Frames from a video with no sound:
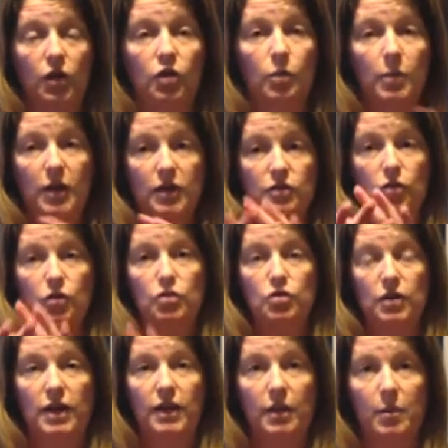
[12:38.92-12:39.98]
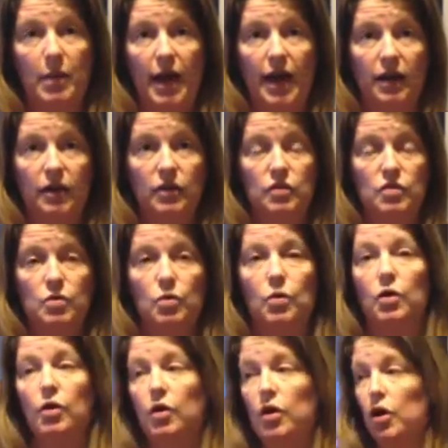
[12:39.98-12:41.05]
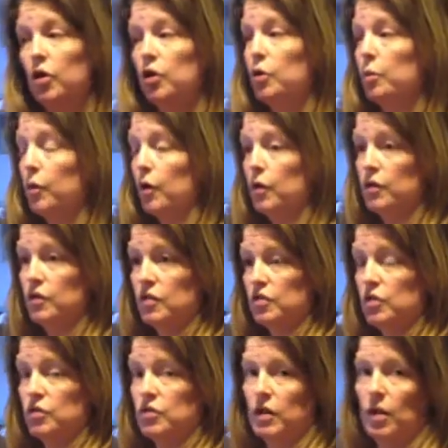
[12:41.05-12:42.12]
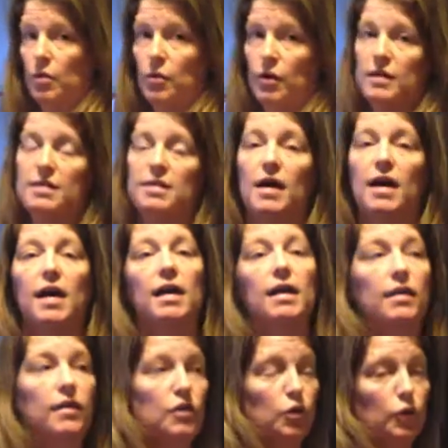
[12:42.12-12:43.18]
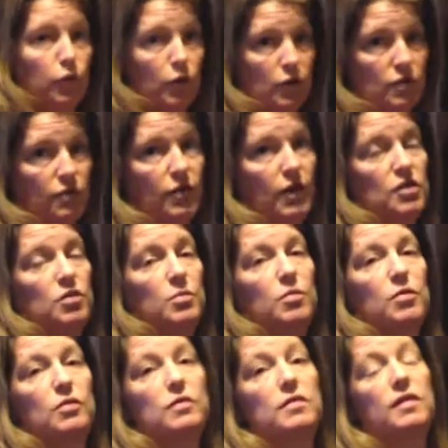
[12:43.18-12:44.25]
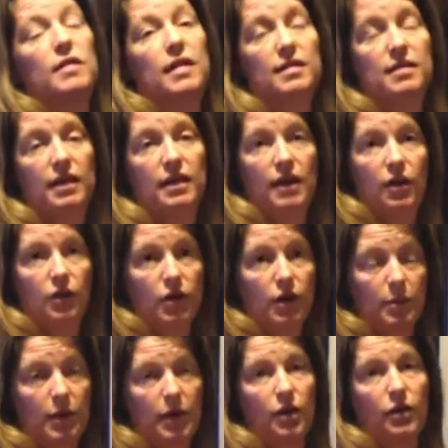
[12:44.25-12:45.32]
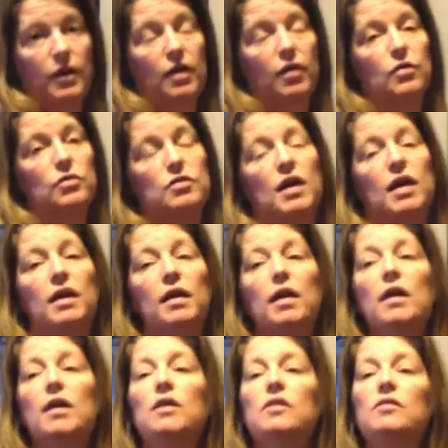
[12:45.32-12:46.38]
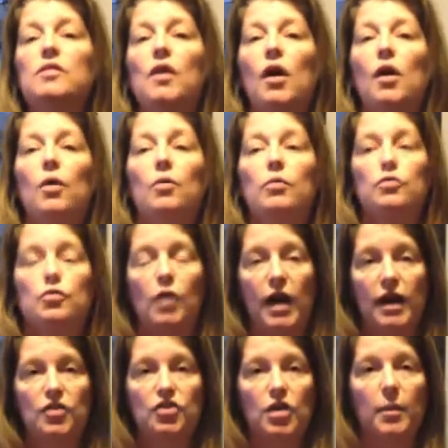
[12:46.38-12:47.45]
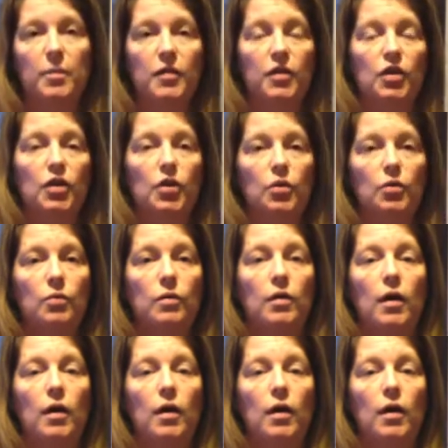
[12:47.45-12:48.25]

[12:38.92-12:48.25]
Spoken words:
Your meats are usually in the back of the store, your produce is usually on one side, and then your frozen vegetables and things like that are going to be on the other side. So try to shop the U.